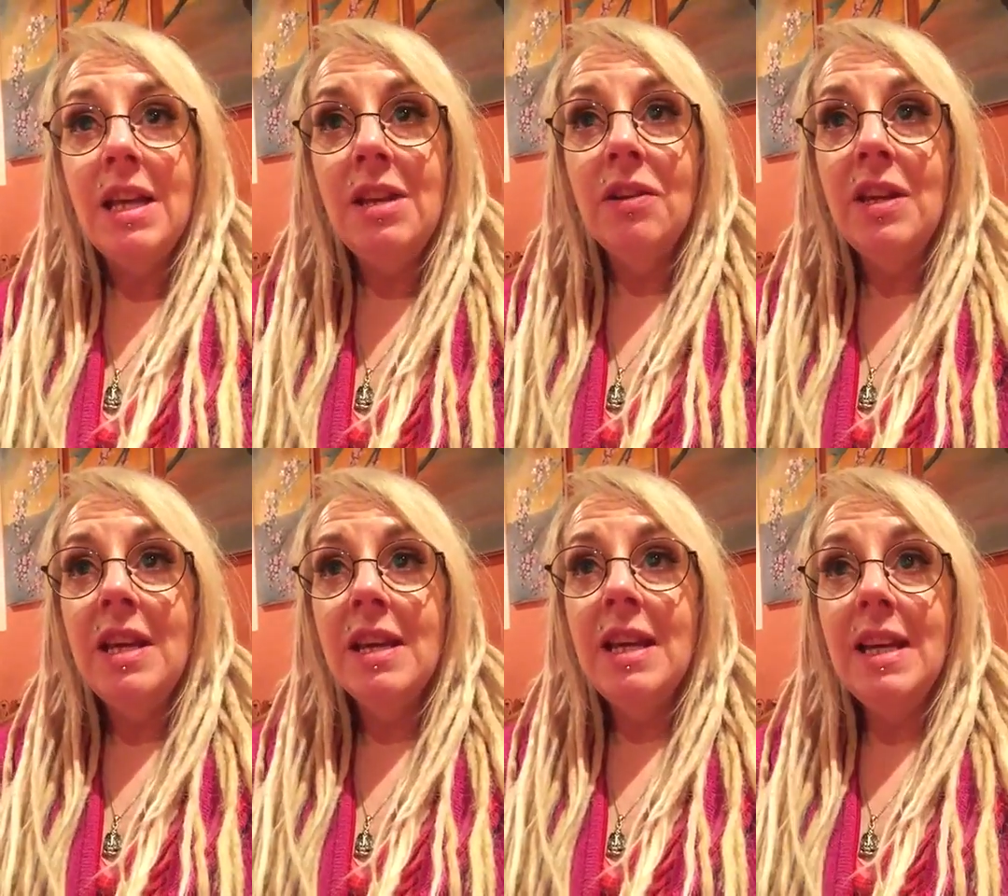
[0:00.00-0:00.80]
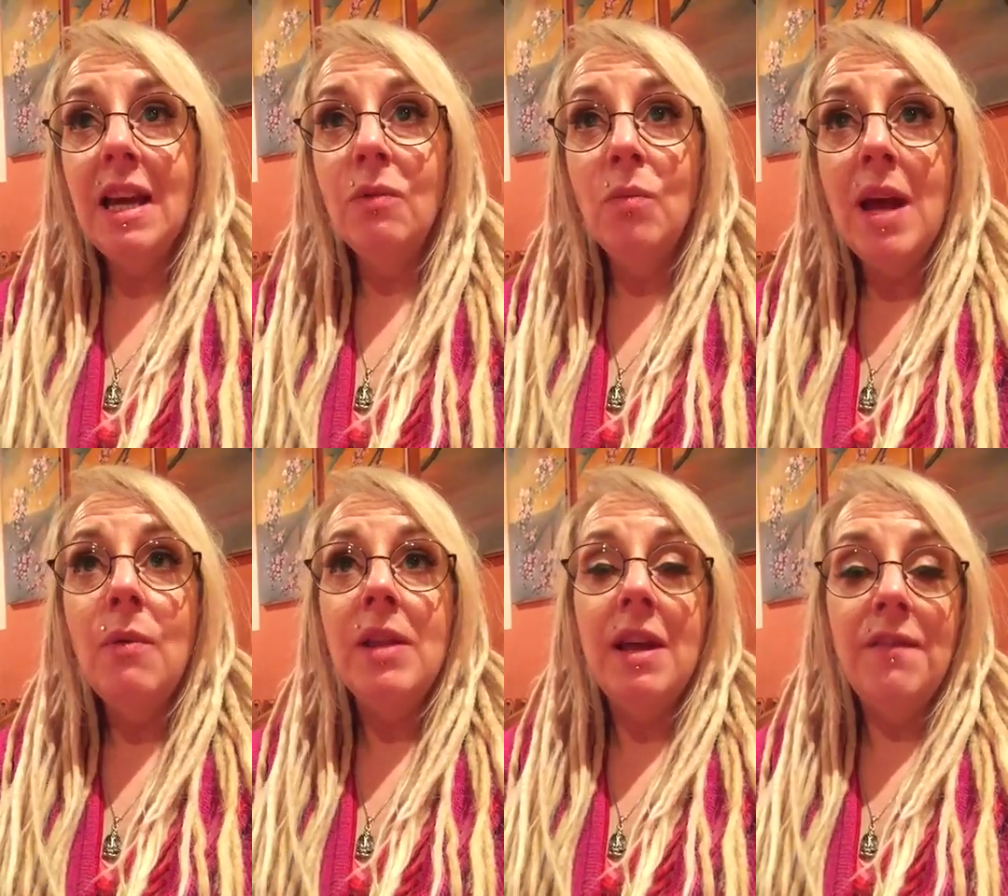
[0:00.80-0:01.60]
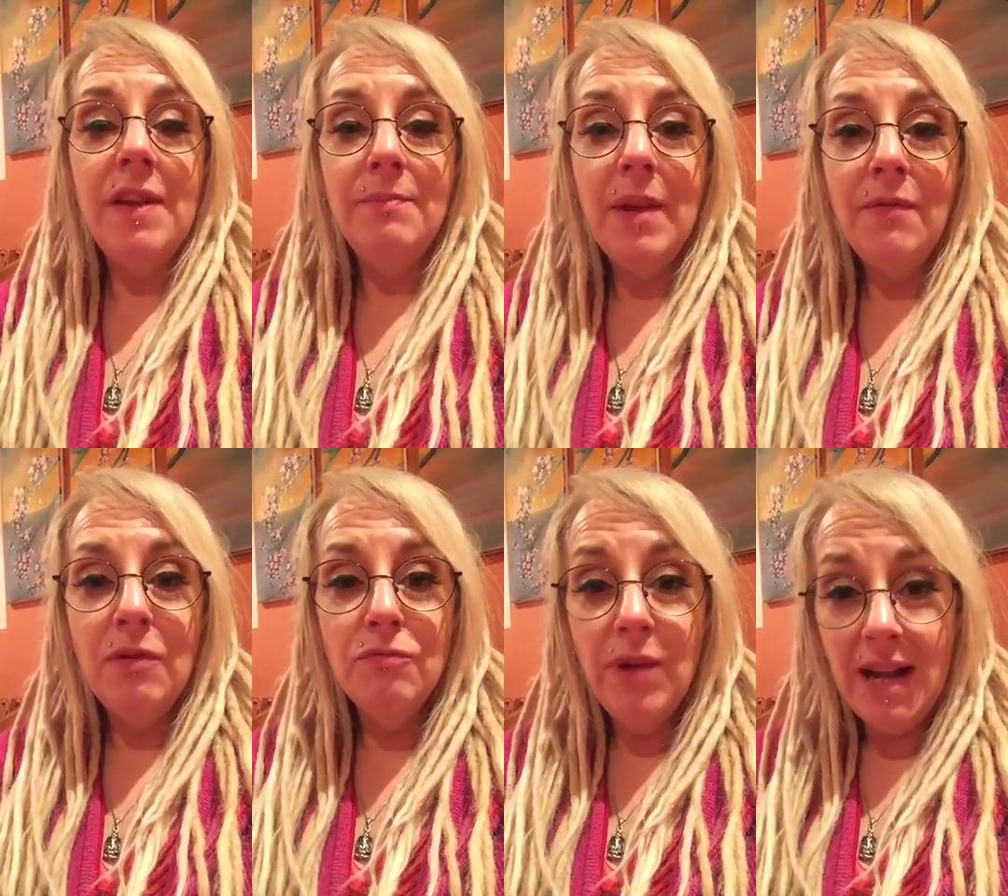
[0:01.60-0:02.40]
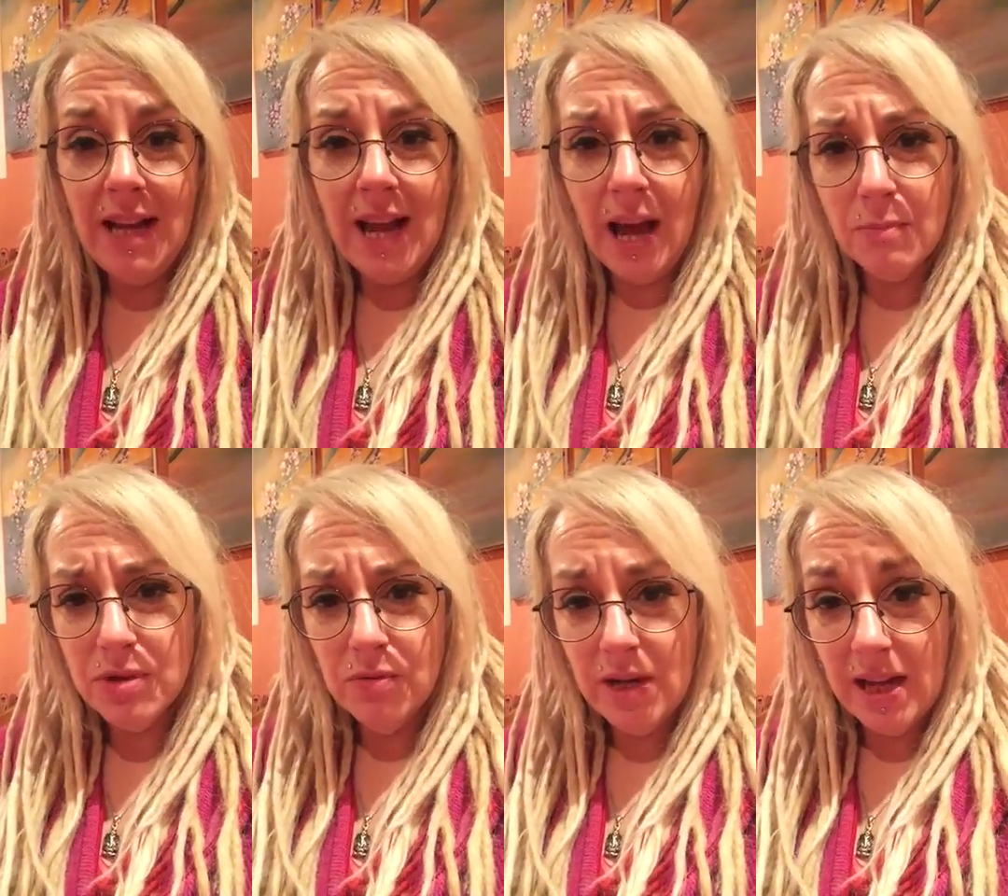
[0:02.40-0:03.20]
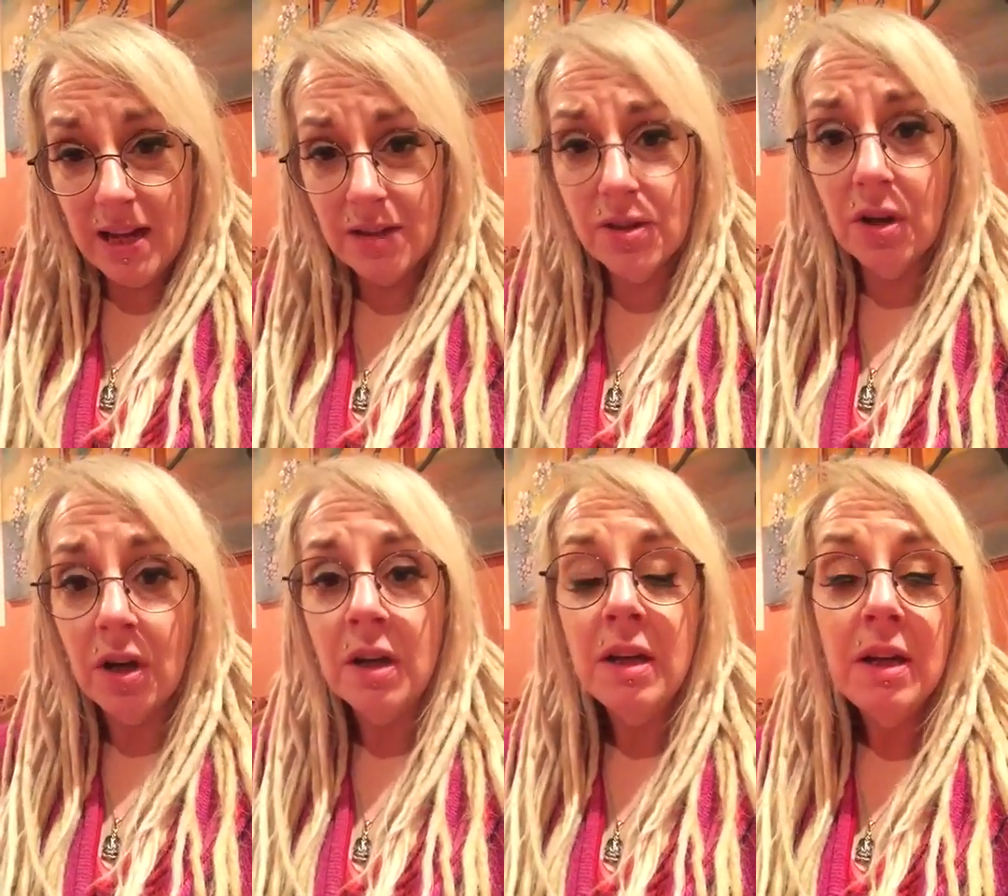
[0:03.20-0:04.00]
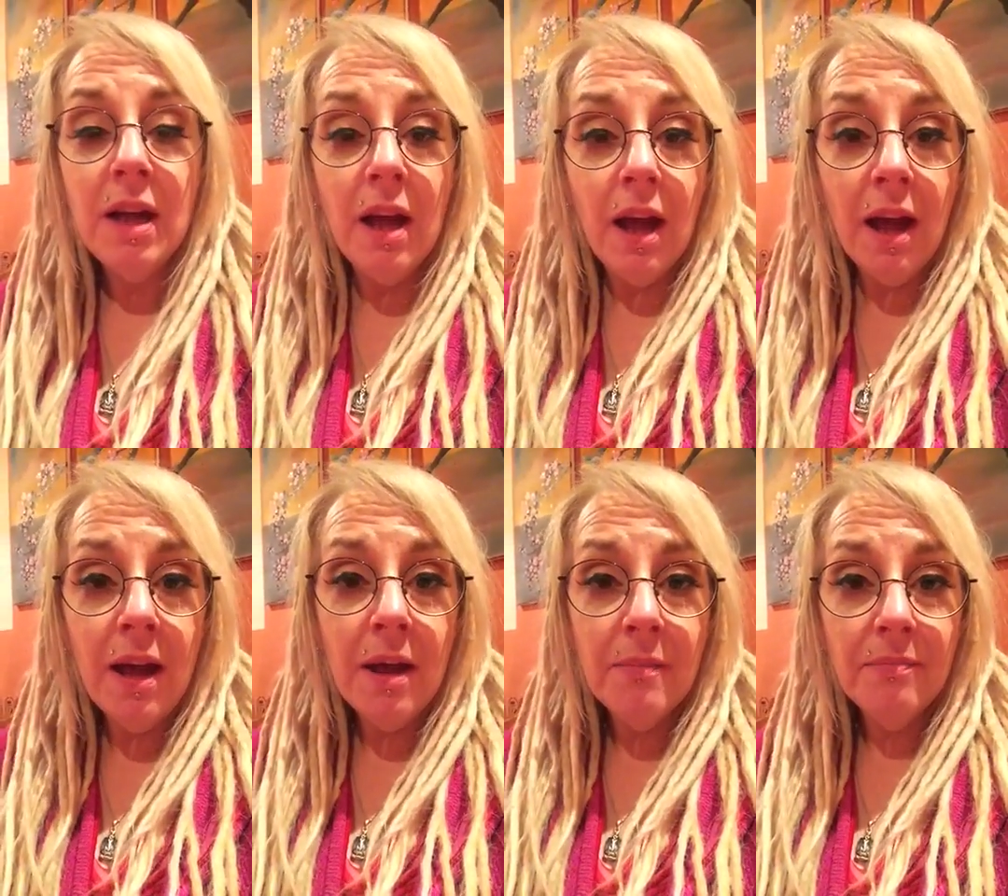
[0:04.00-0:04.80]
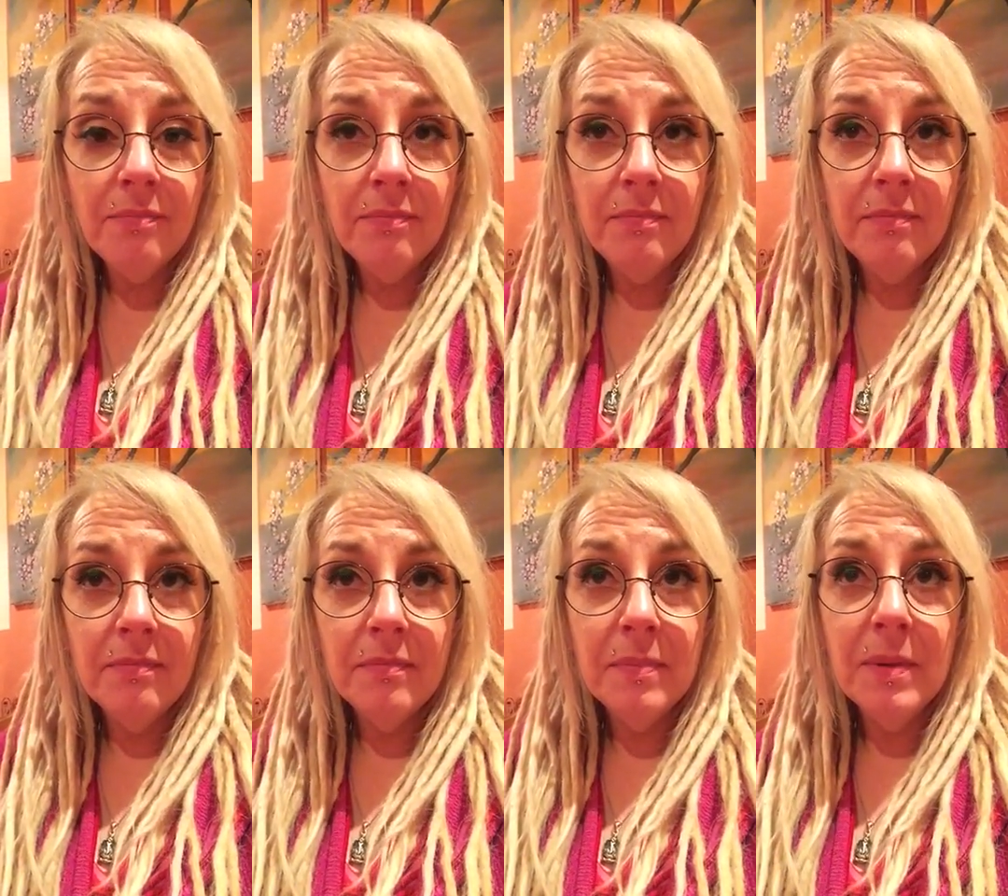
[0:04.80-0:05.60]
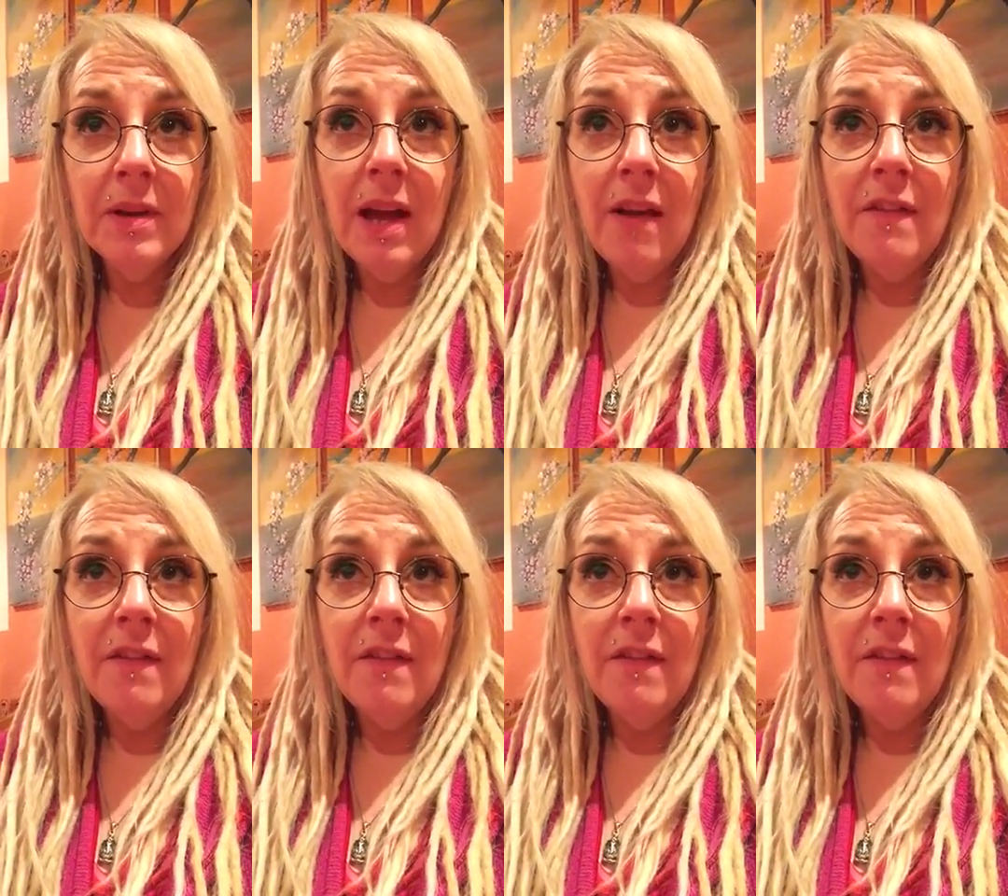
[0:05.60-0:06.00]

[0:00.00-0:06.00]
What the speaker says: you can get away with it if you really absolutely hardcore. But